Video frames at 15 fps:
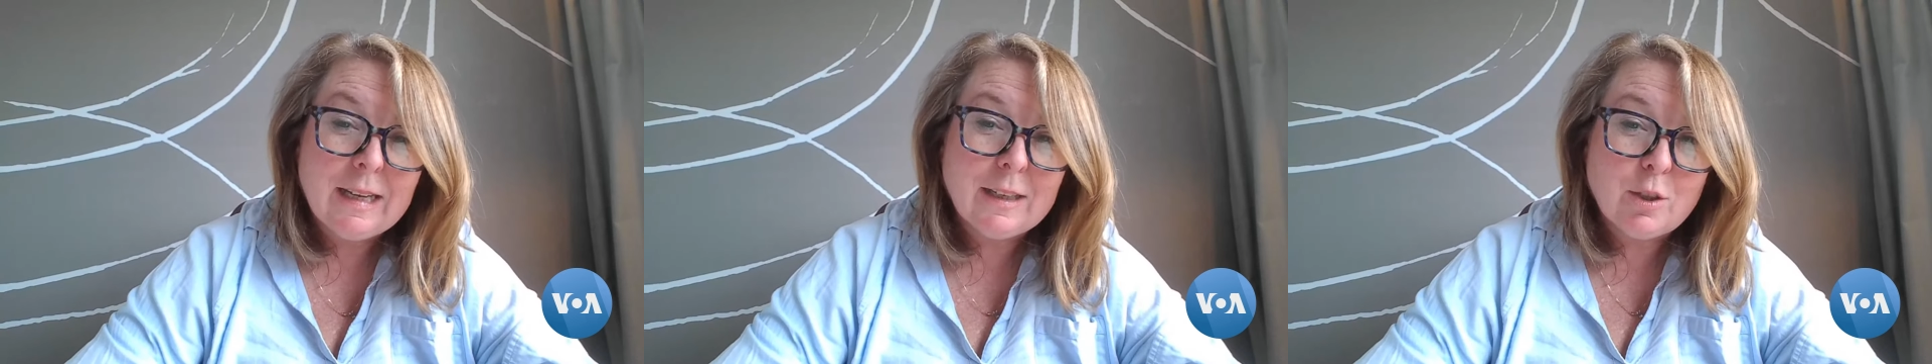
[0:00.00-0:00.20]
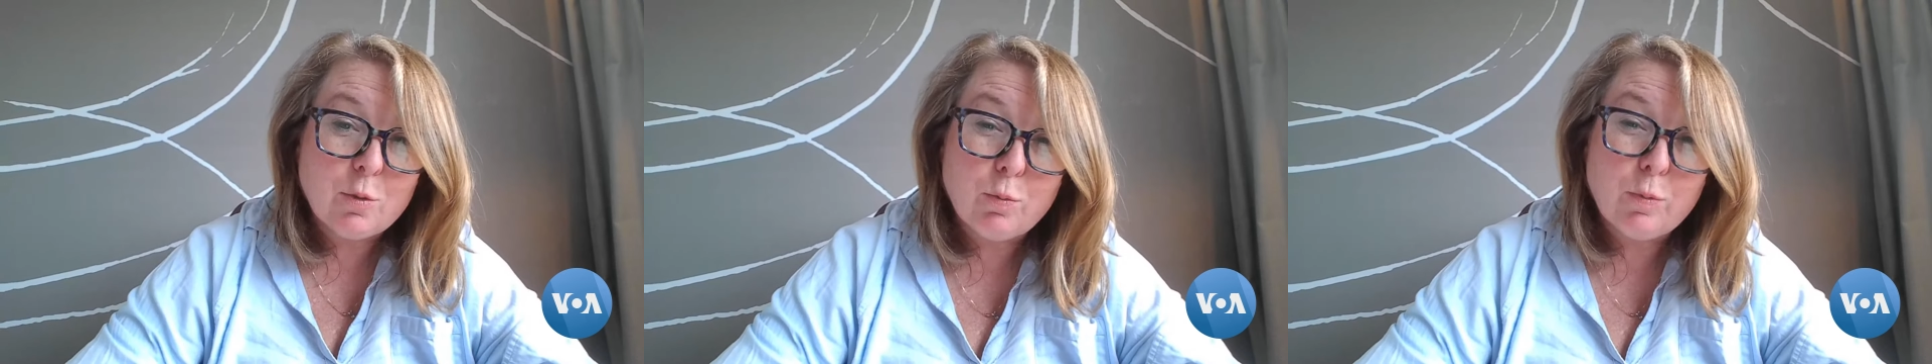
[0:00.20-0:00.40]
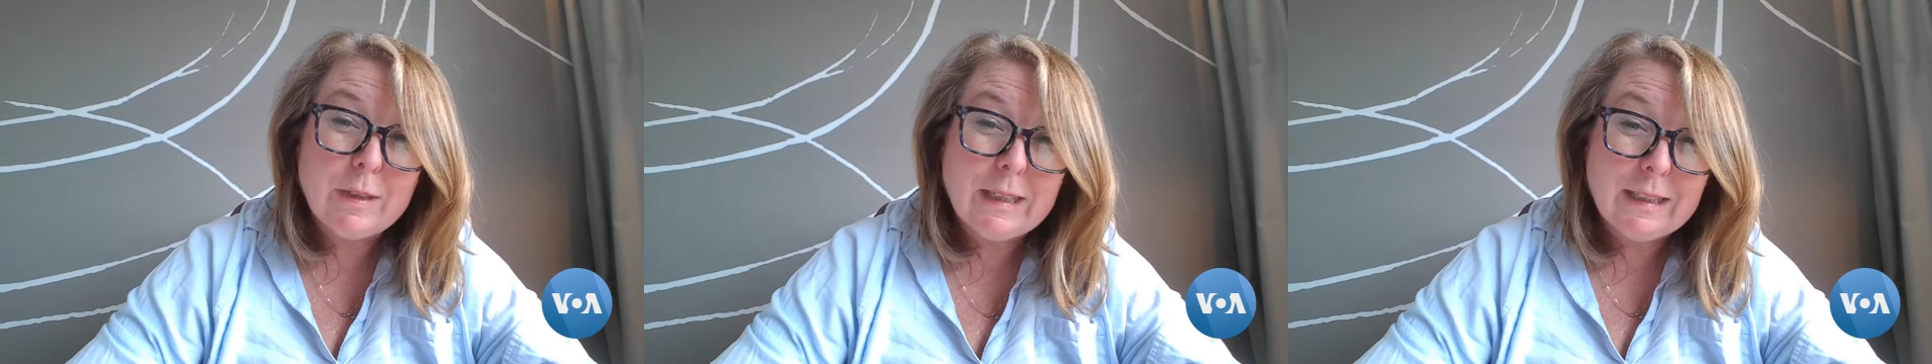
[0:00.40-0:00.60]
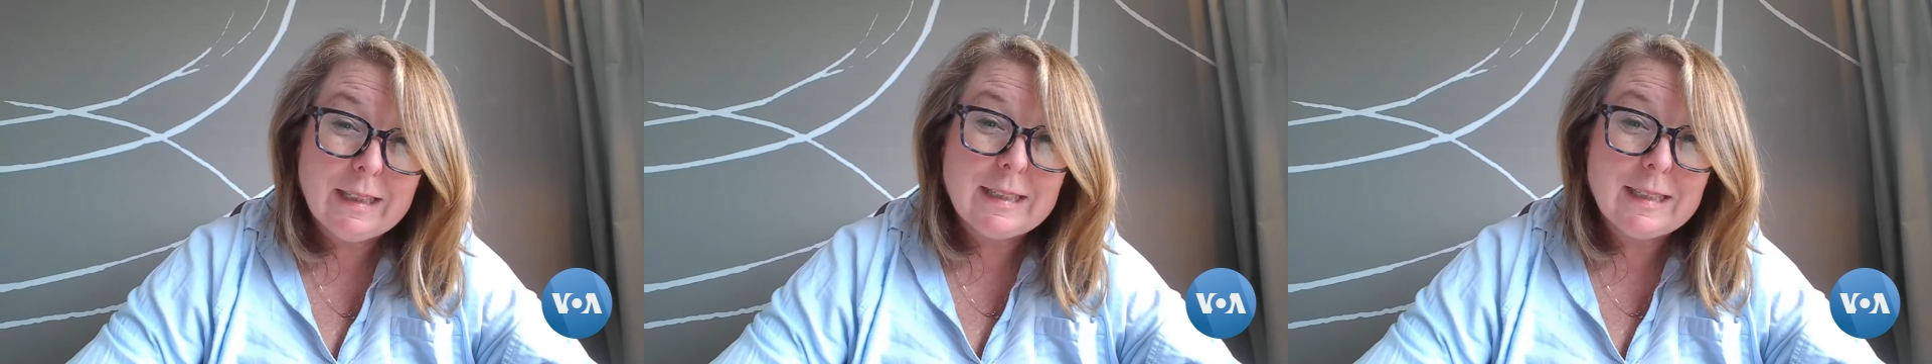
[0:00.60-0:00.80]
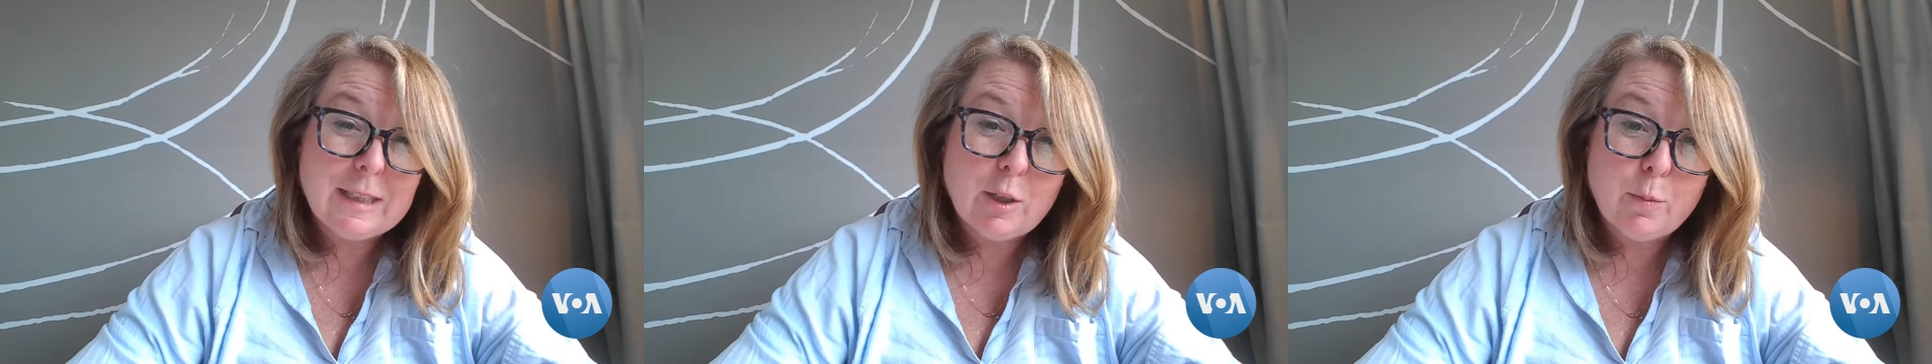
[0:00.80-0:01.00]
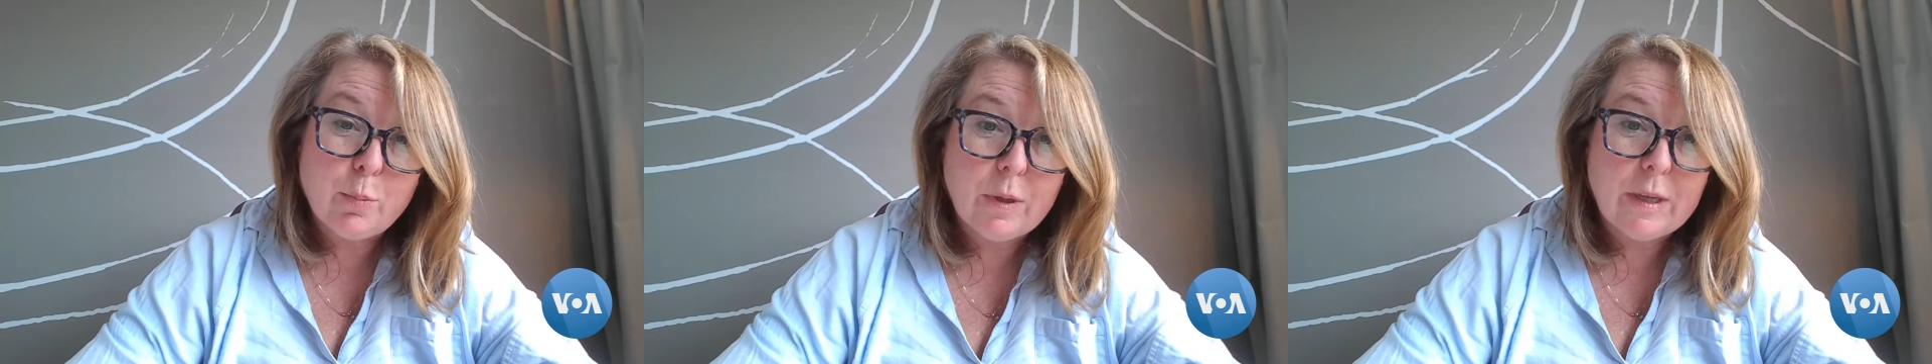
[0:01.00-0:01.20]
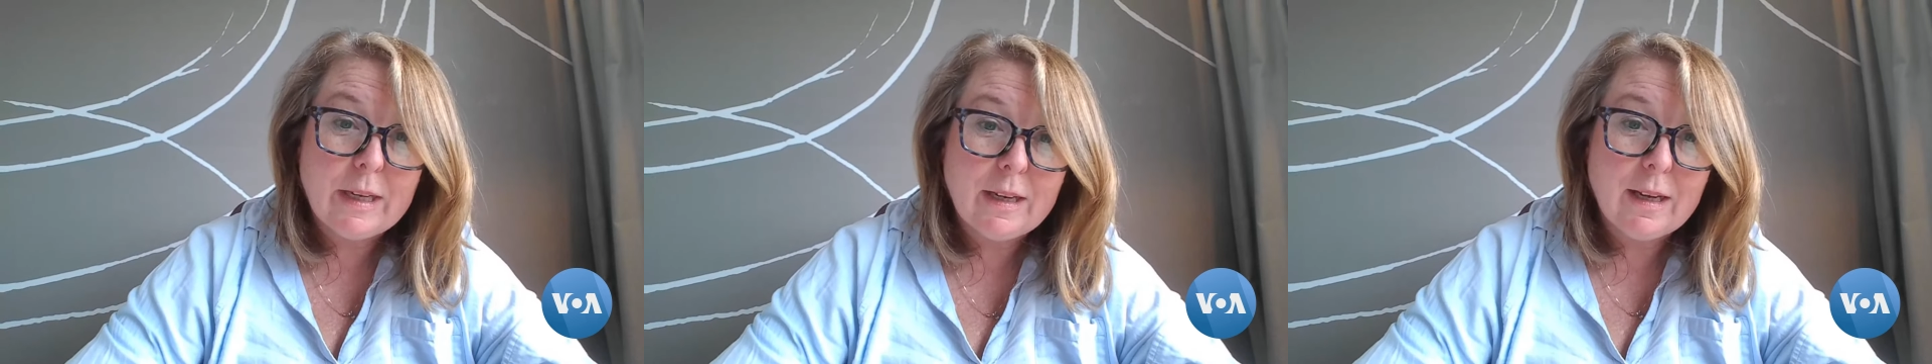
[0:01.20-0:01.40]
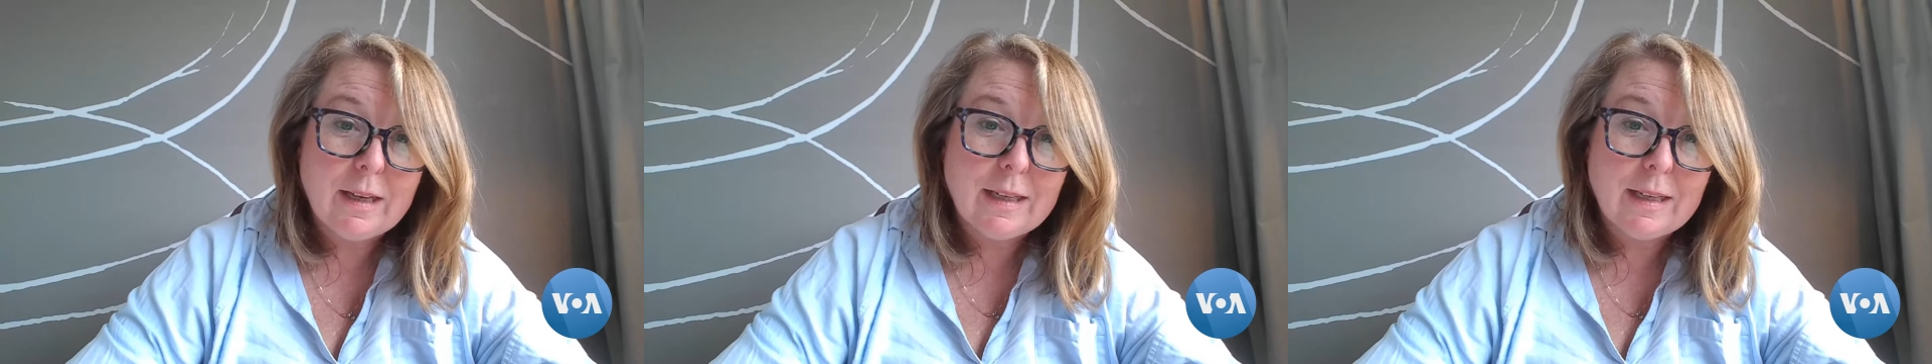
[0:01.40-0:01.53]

it's really still pretty